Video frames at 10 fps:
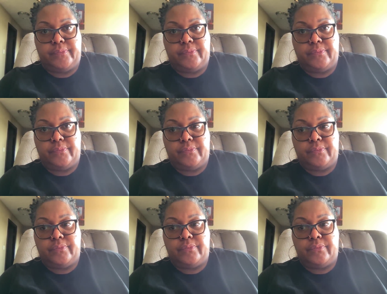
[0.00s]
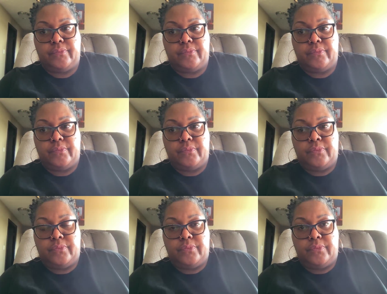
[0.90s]

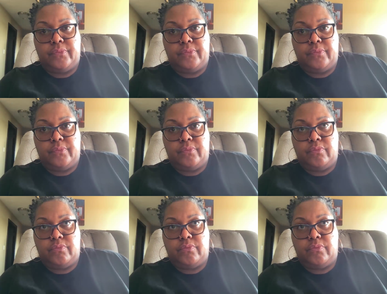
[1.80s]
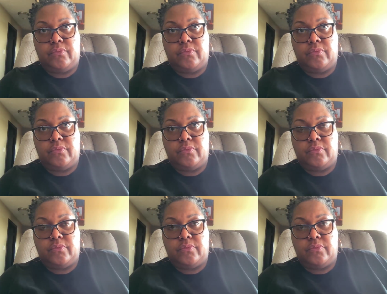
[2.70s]

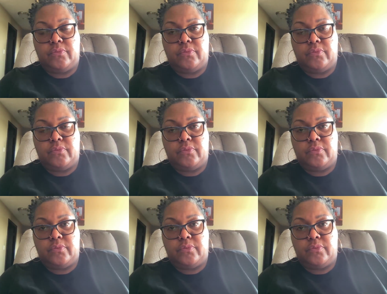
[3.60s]
[no speech]